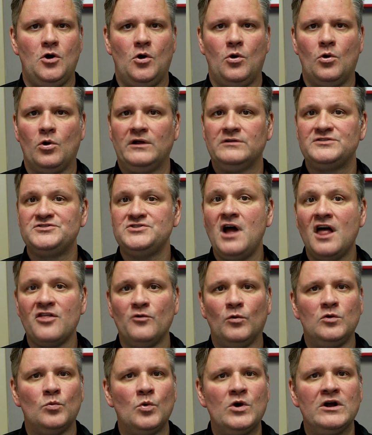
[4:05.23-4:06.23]
Or here's
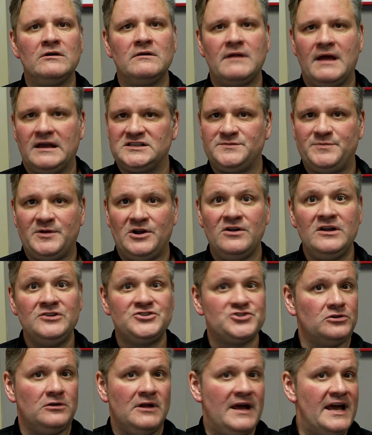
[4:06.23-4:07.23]
another one. We're an
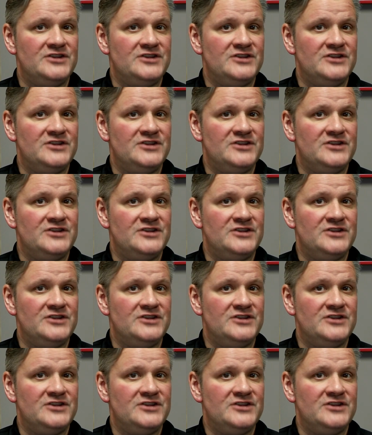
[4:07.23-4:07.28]
experiential